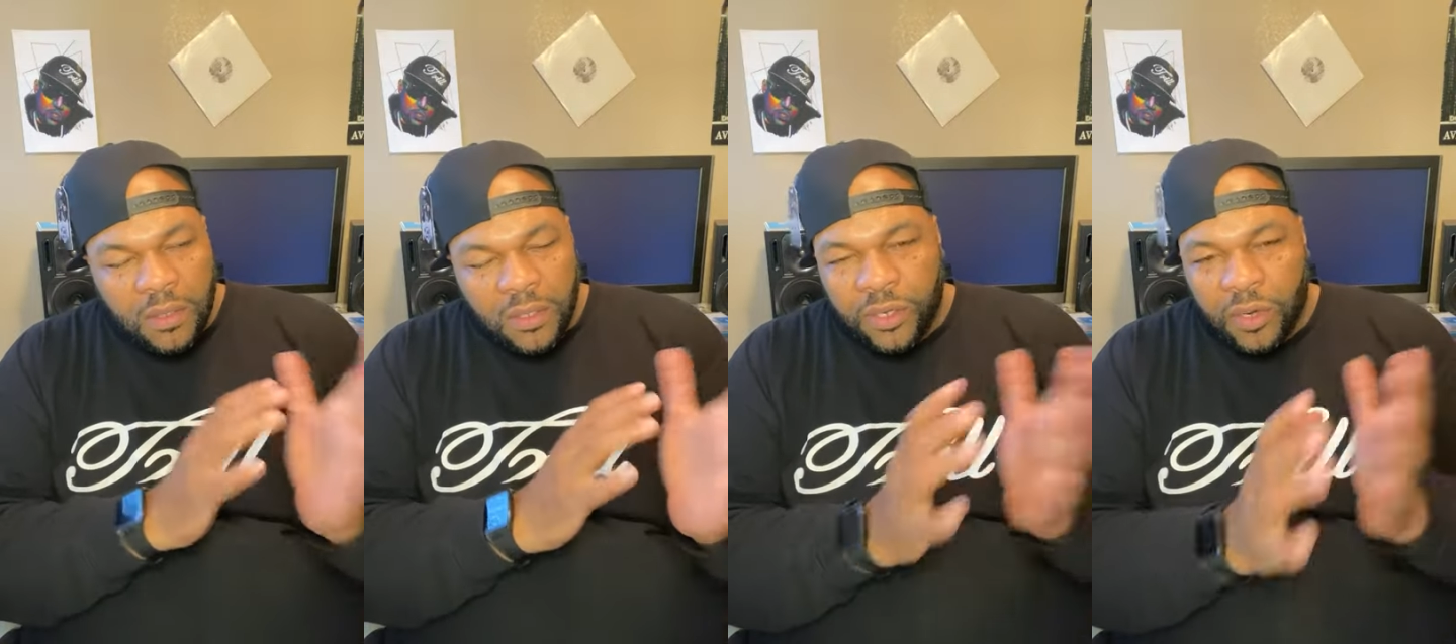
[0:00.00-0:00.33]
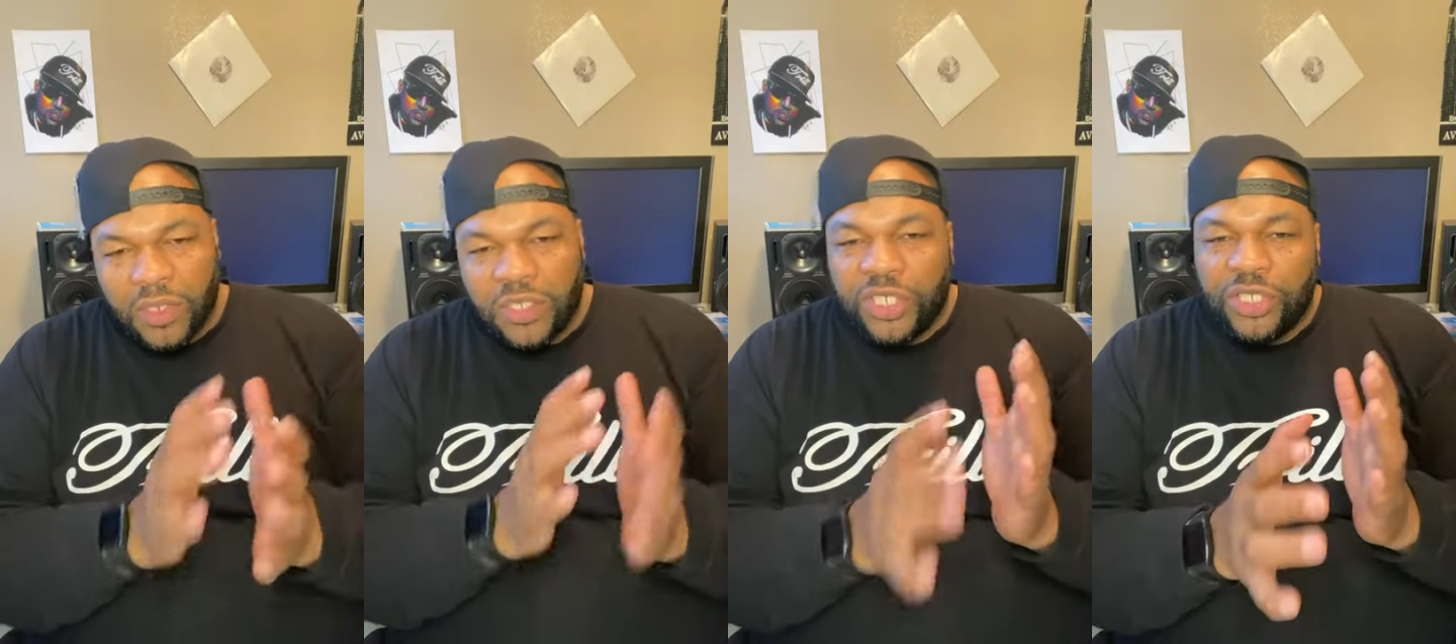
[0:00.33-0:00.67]
you know,
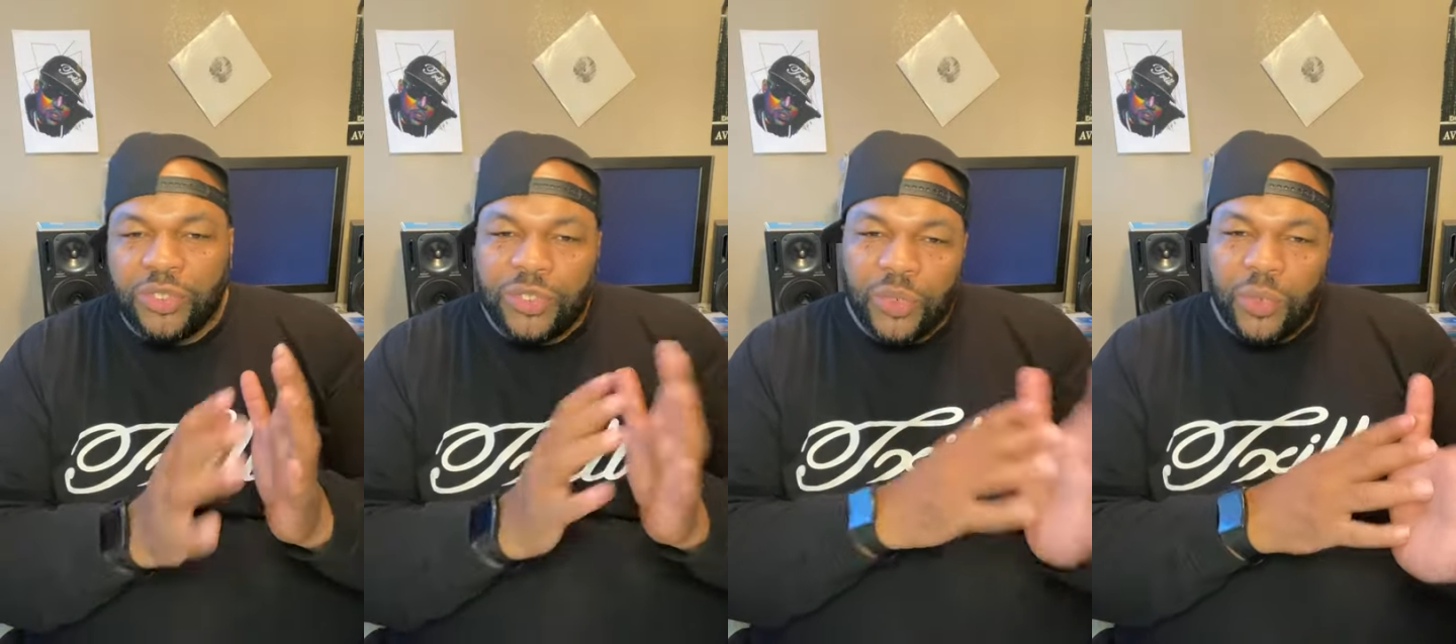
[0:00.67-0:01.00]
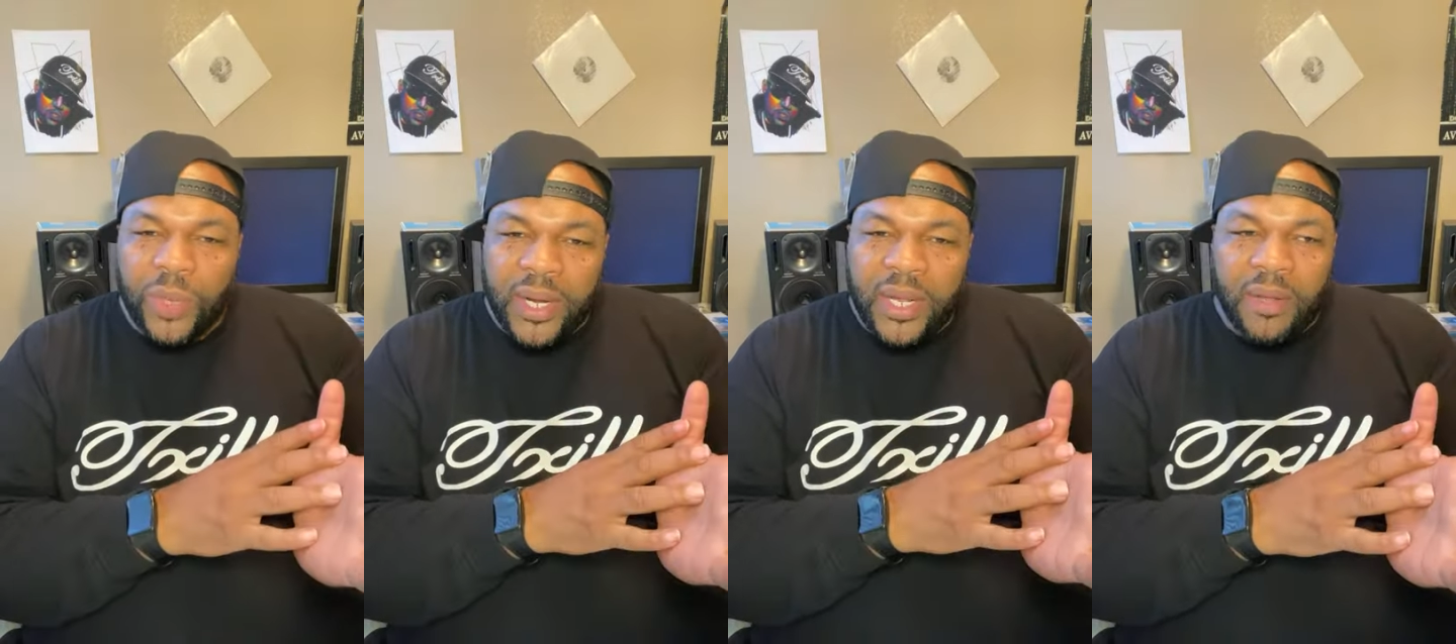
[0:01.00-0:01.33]
the shit you do
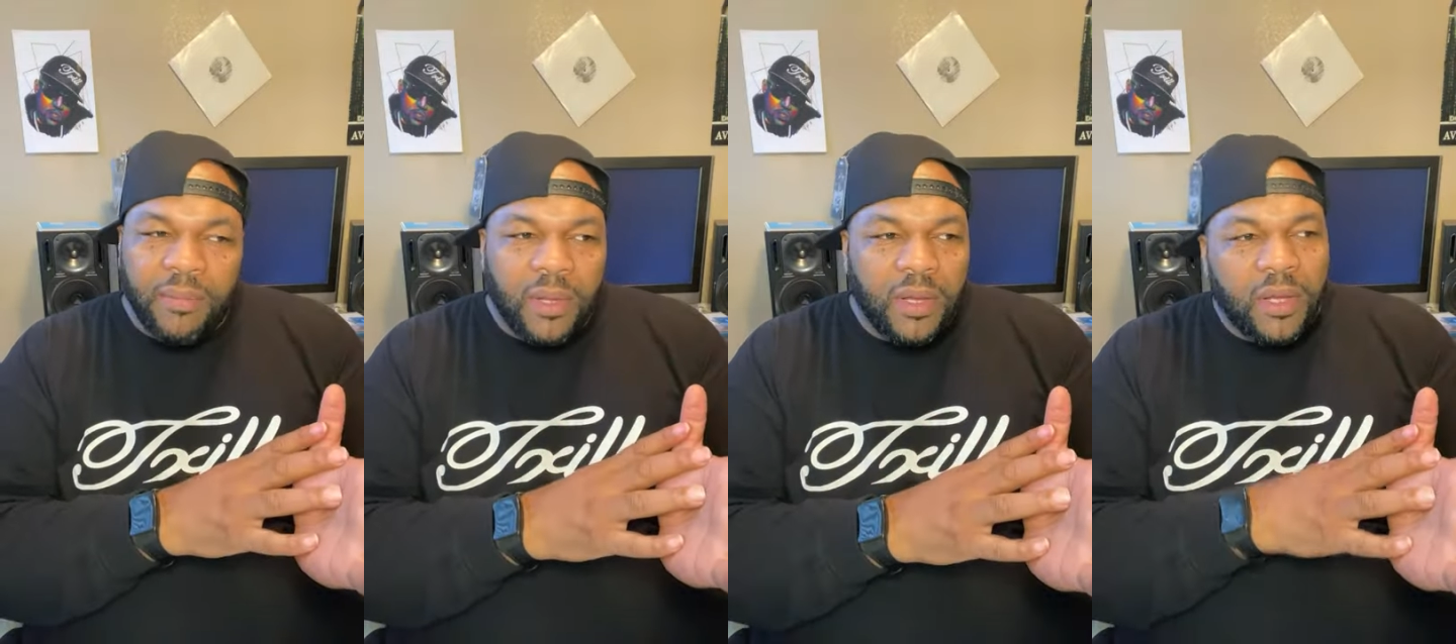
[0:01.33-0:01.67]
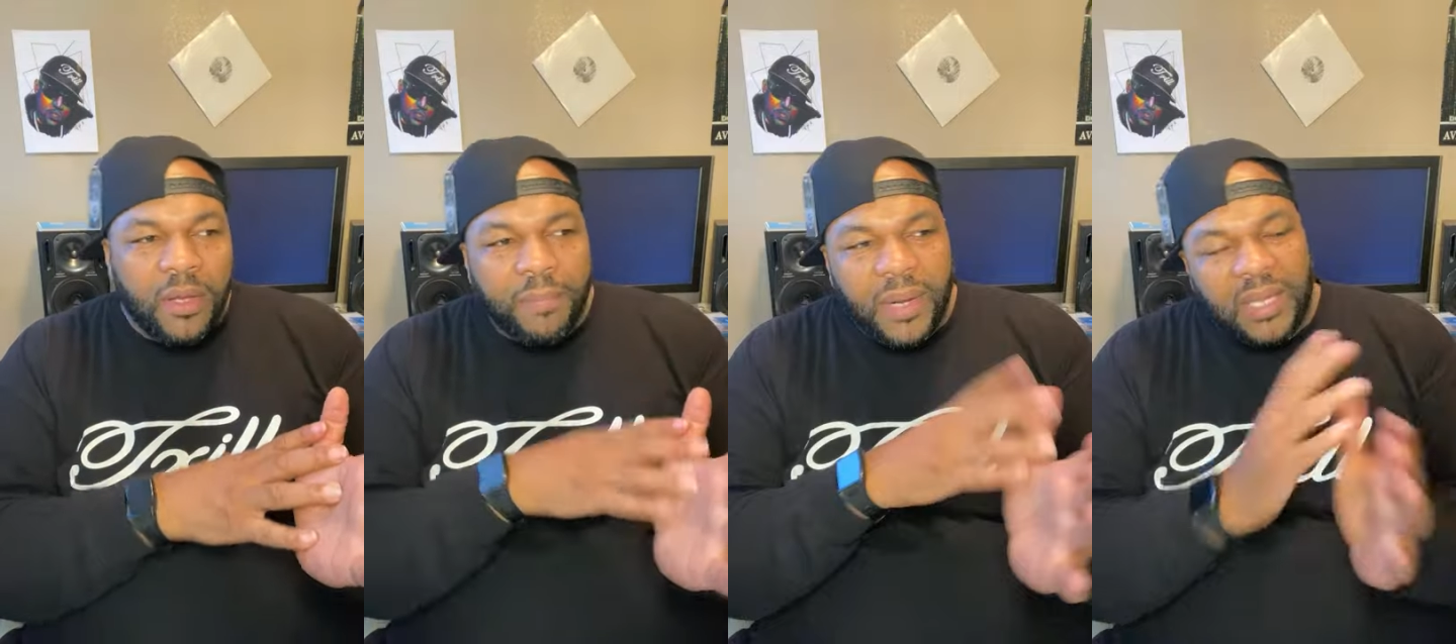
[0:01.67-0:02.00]
with him,
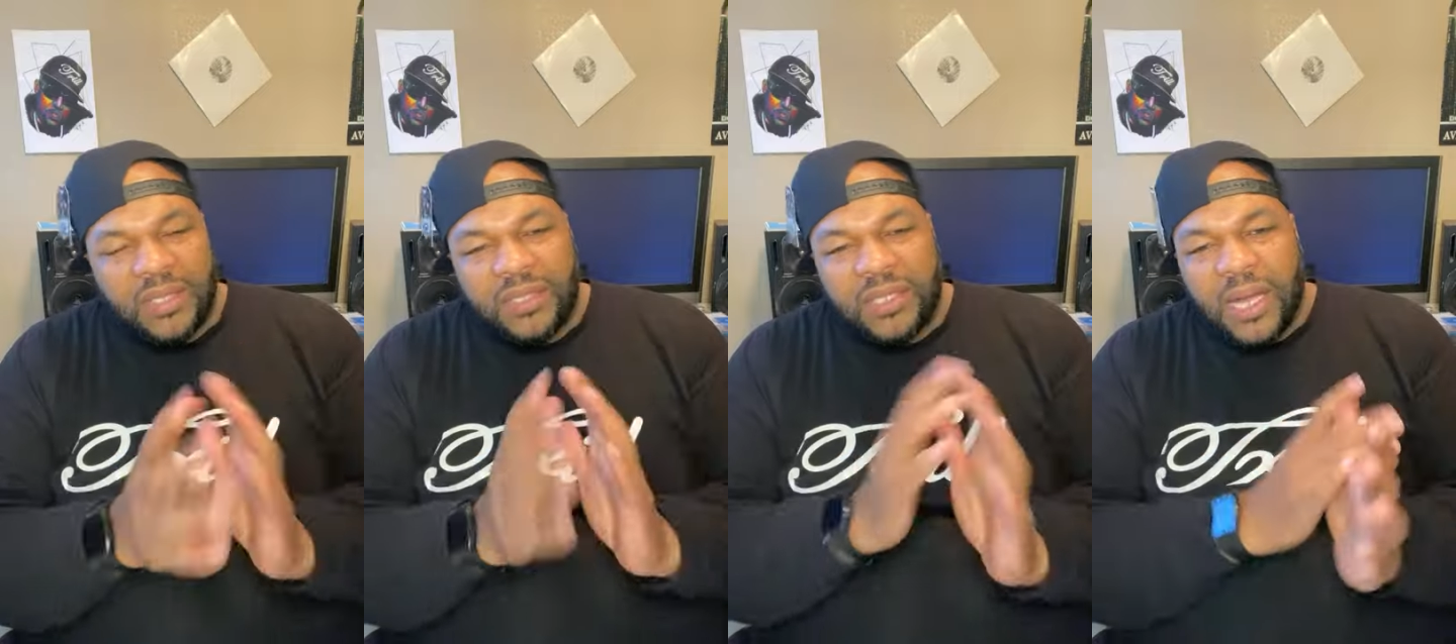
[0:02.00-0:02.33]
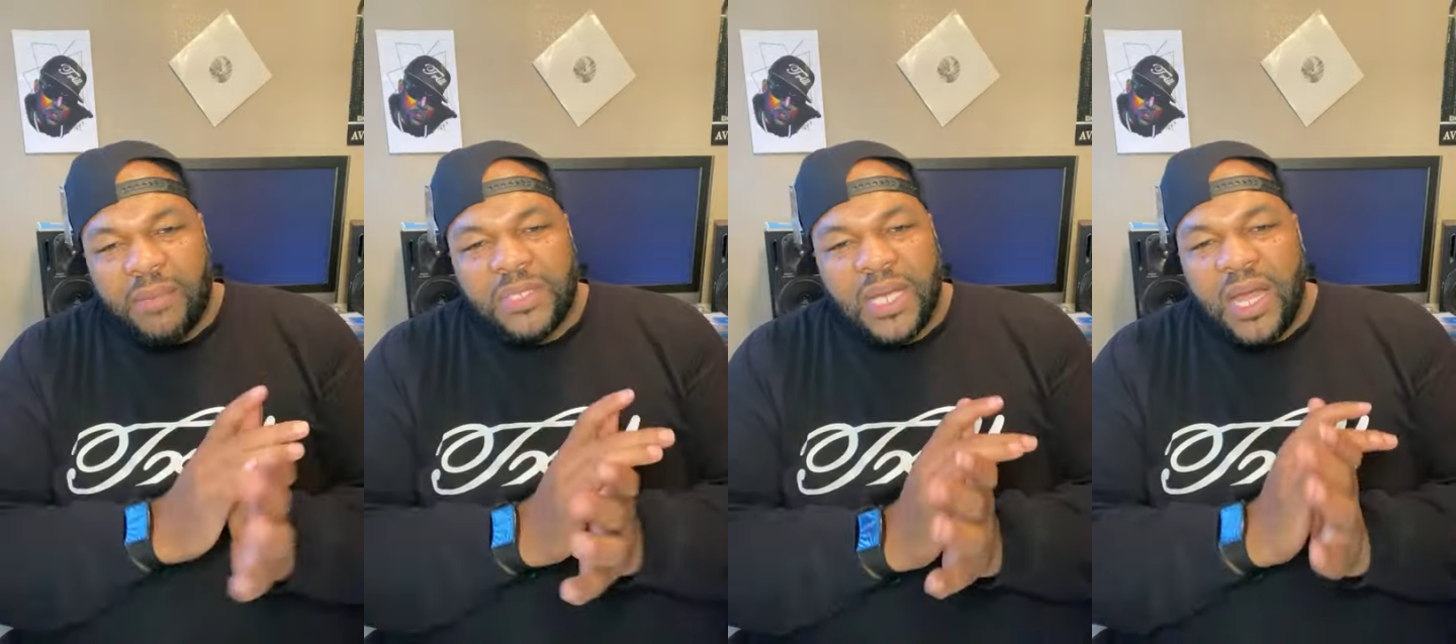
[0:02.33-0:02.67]
but at the
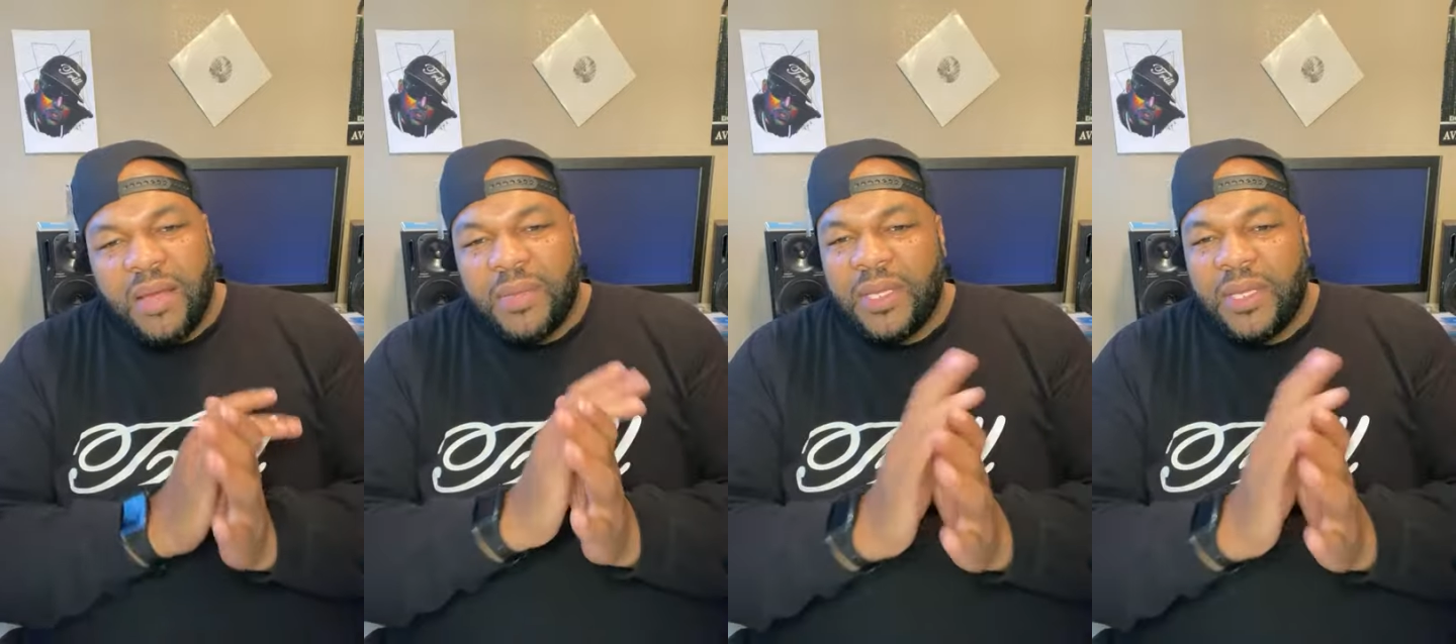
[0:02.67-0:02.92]
same time,